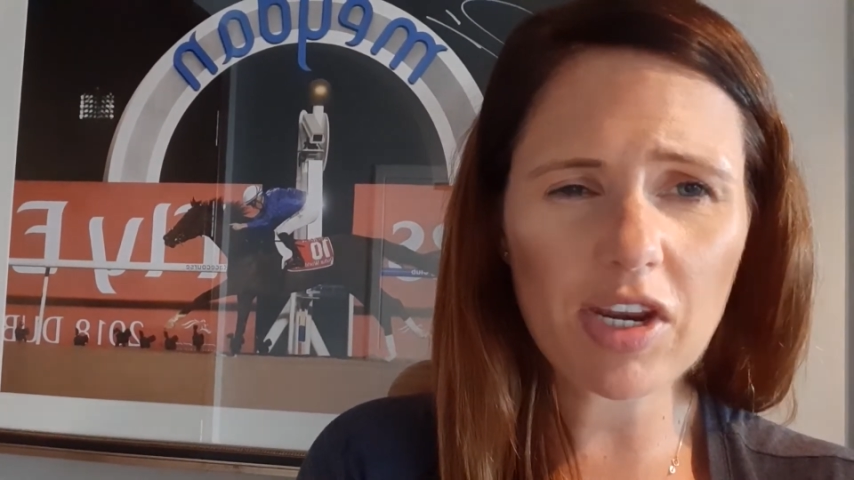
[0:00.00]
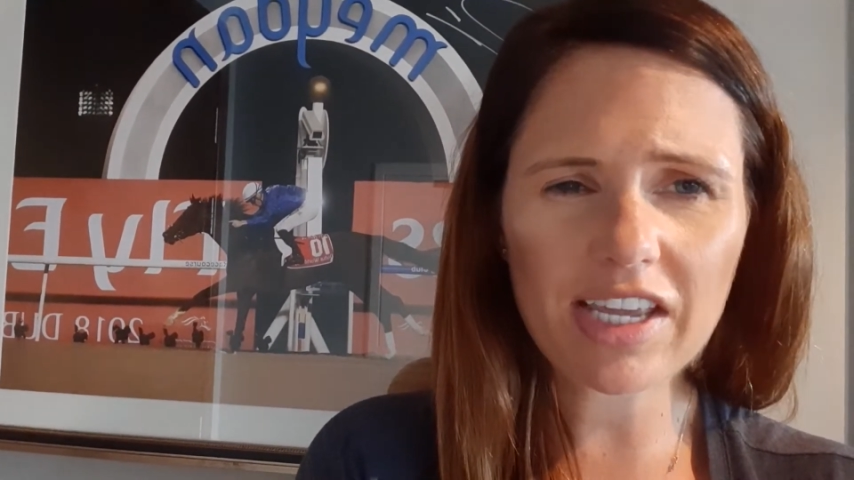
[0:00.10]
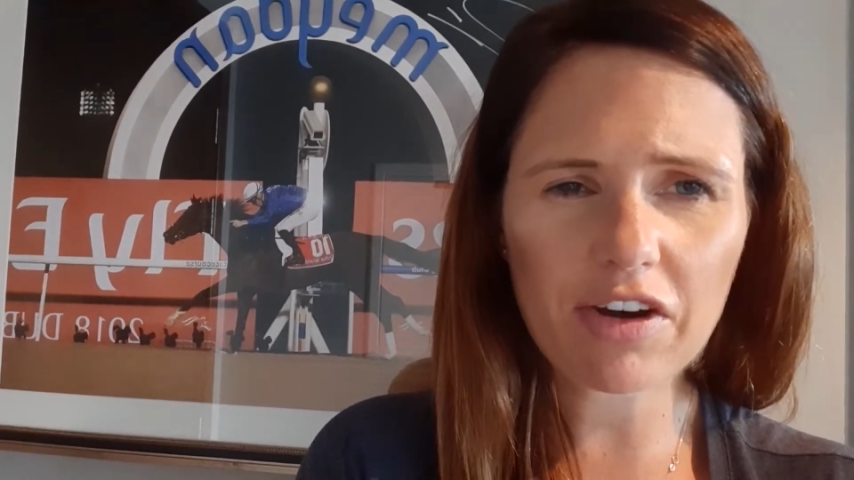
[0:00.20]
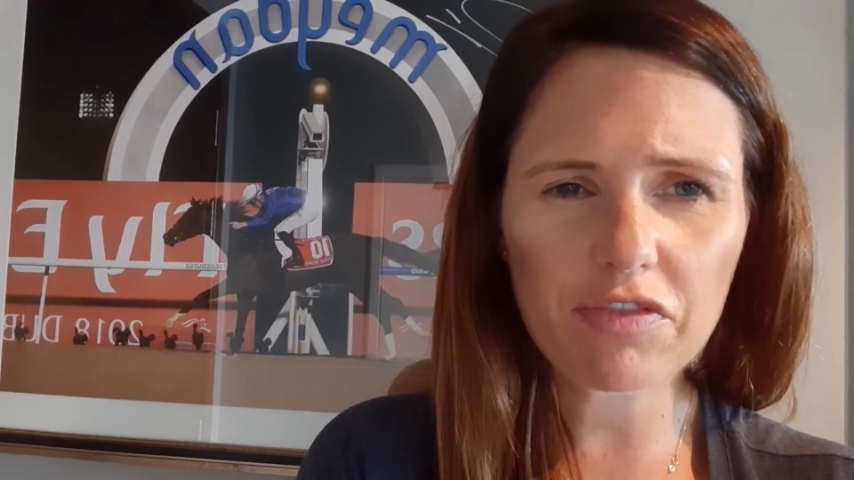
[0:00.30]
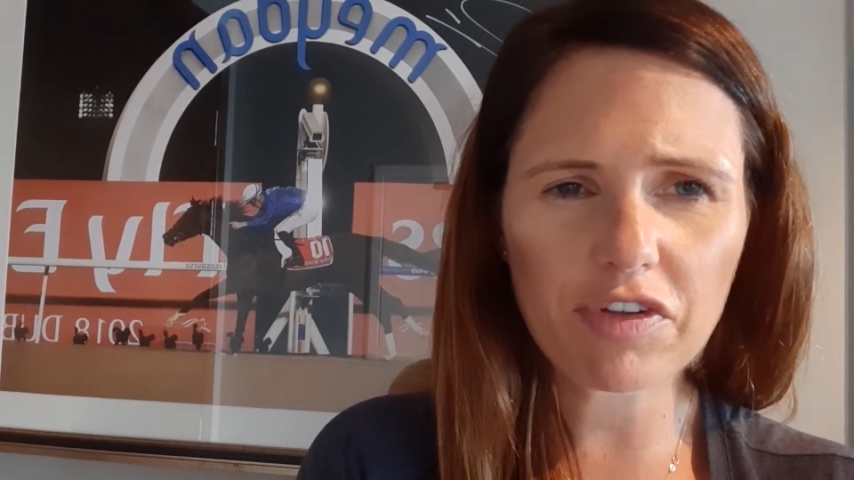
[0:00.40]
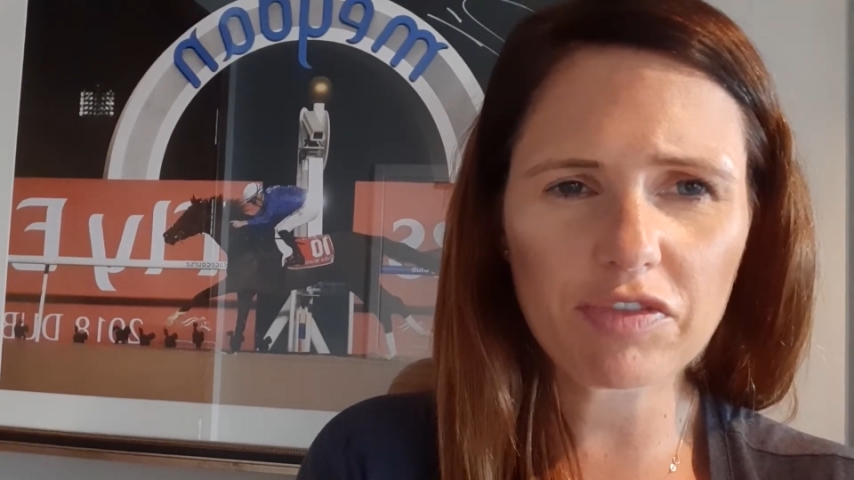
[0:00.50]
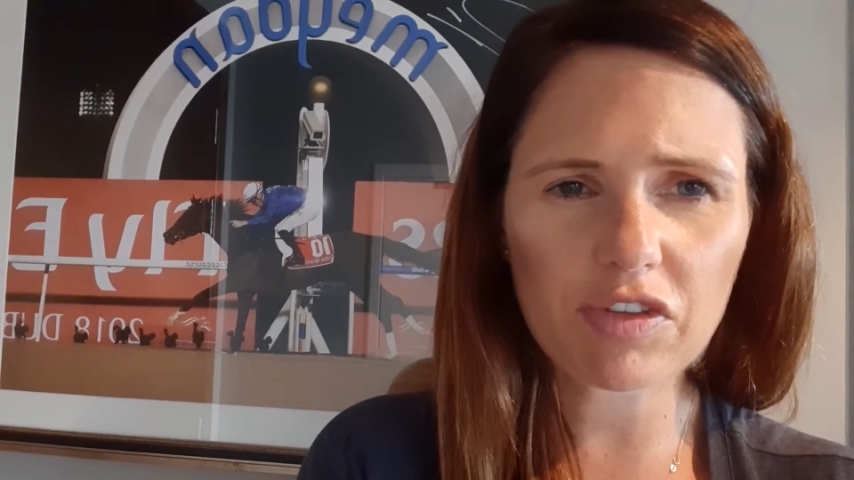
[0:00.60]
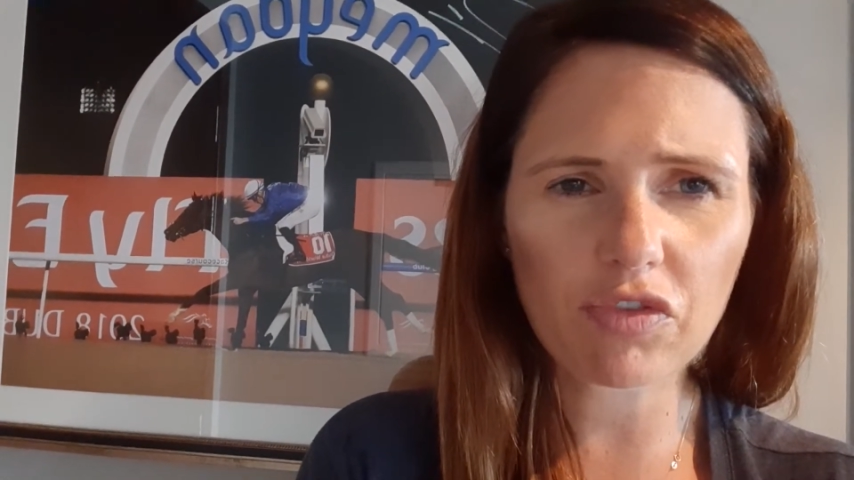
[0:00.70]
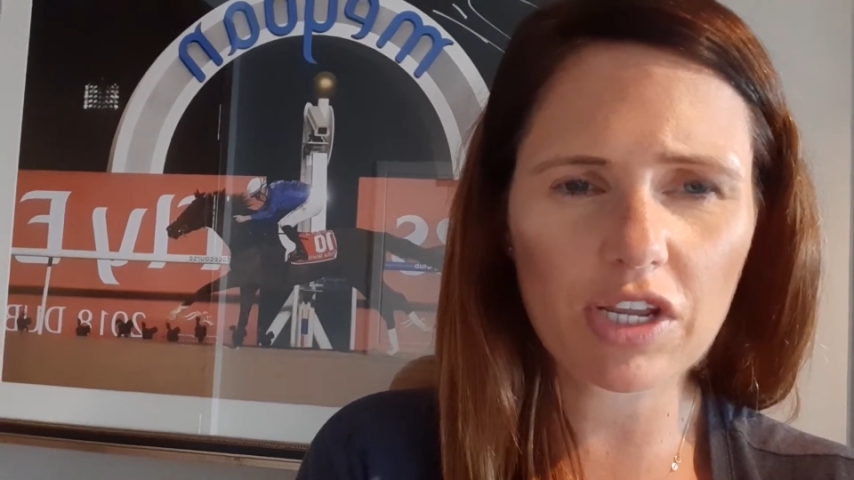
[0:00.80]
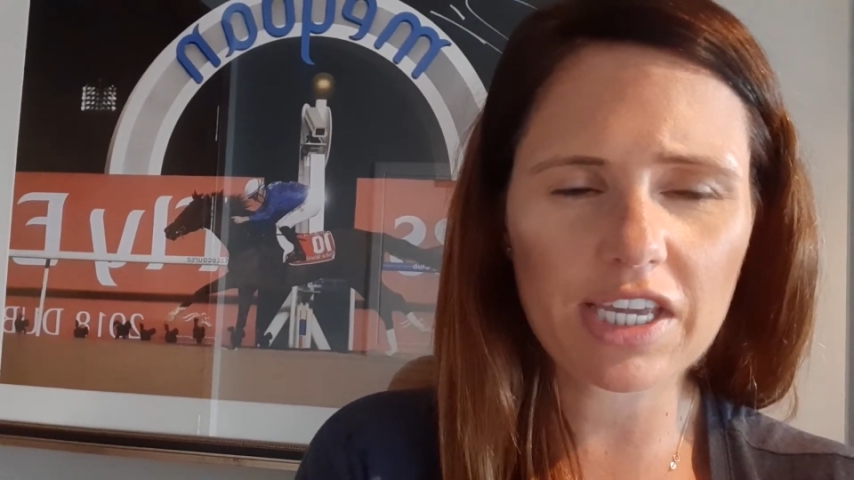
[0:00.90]
and he carried
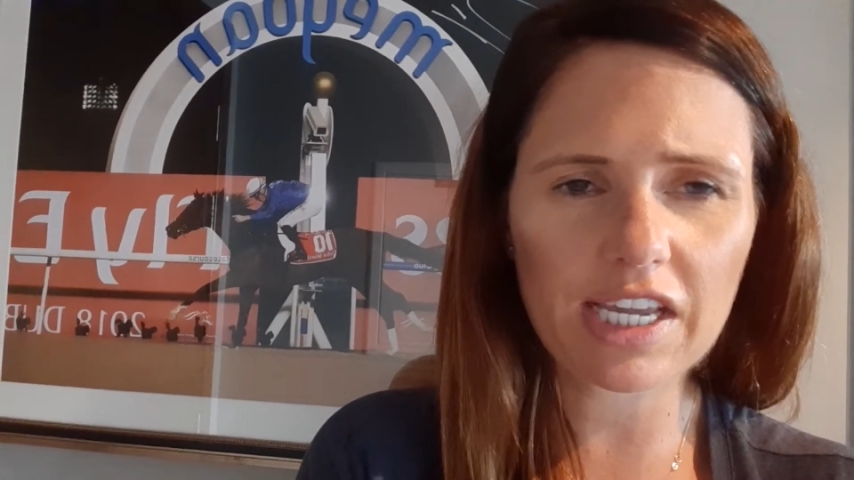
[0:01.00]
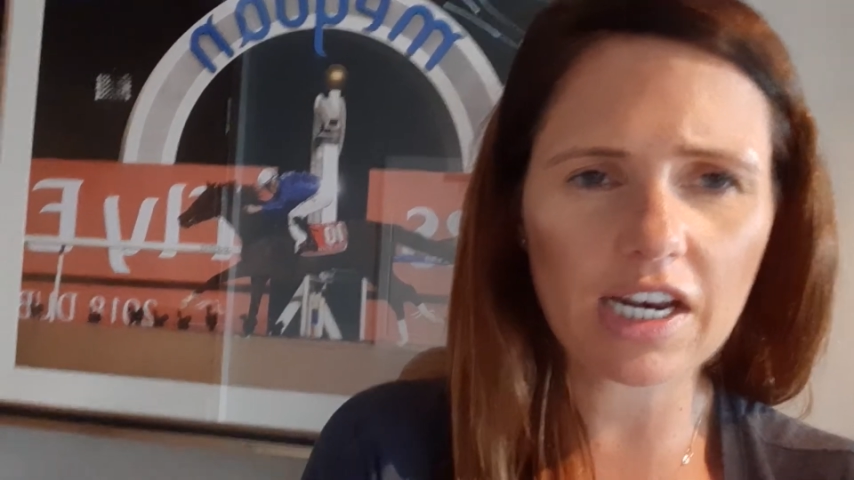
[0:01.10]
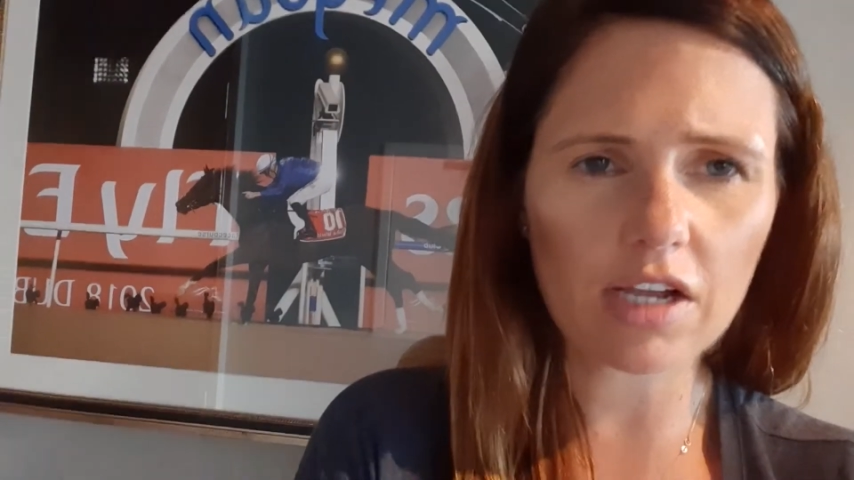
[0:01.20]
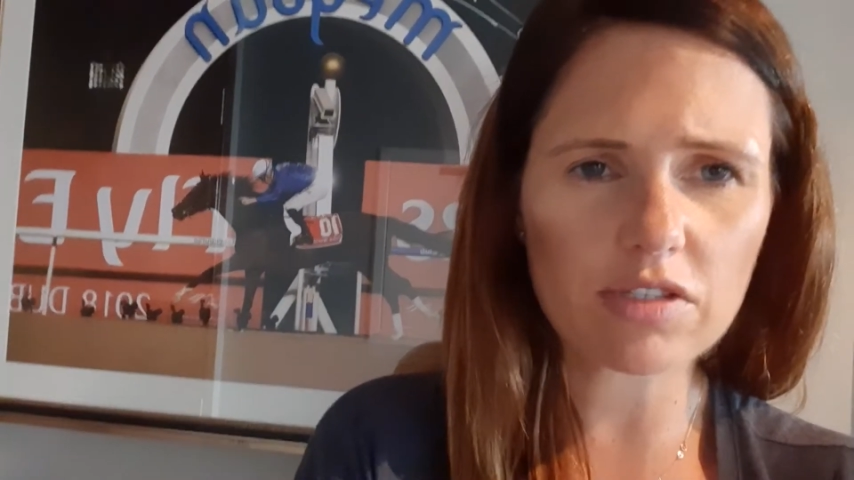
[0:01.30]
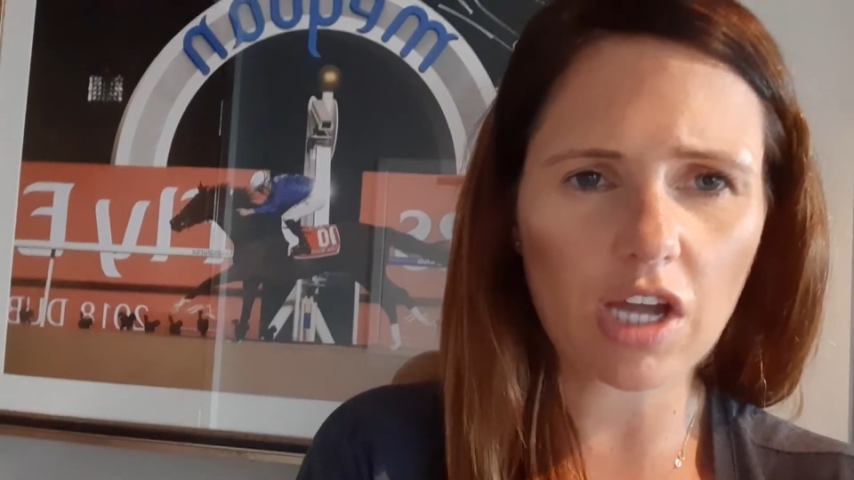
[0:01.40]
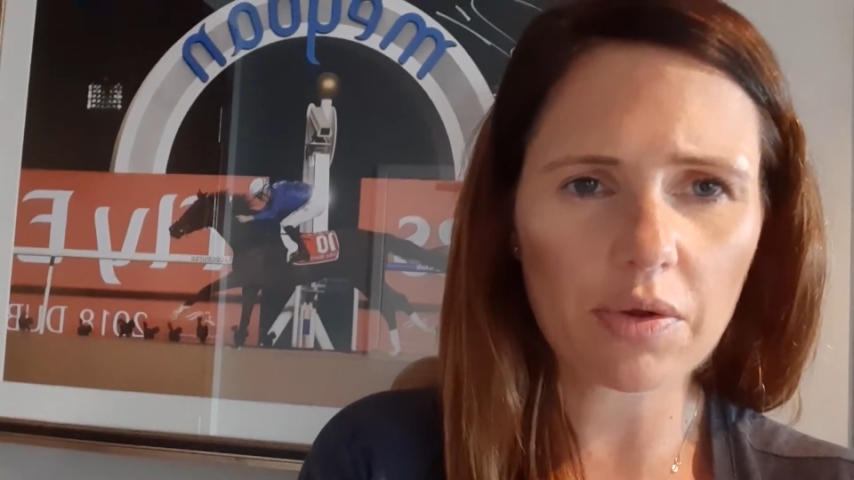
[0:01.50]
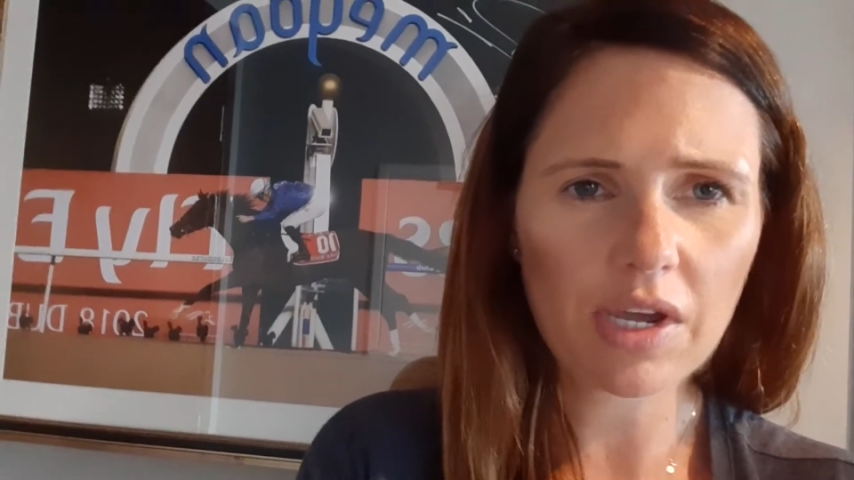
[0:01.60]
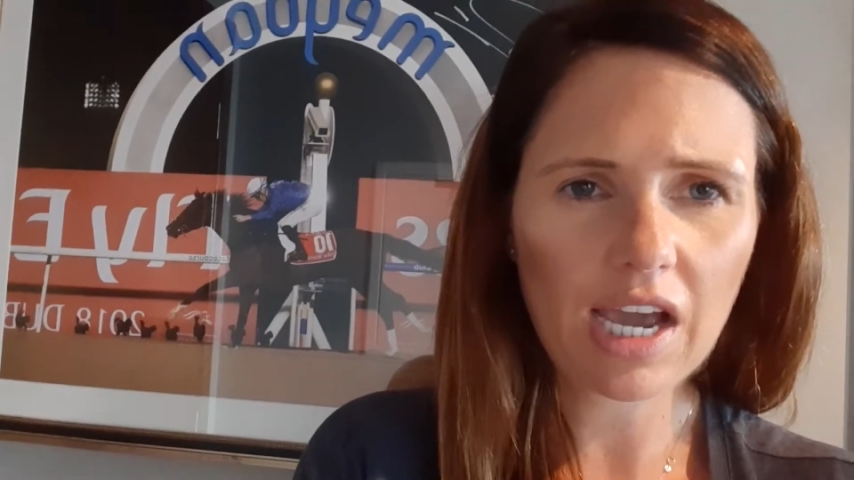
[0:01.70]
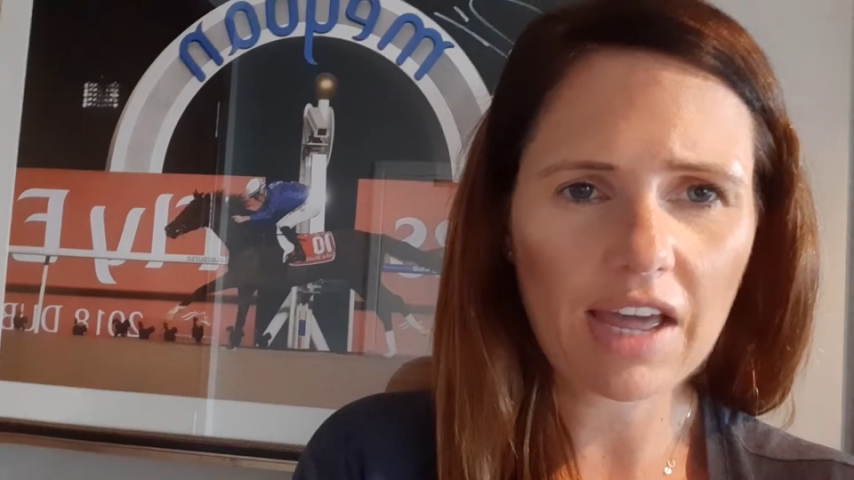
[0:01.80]
53 kilos though.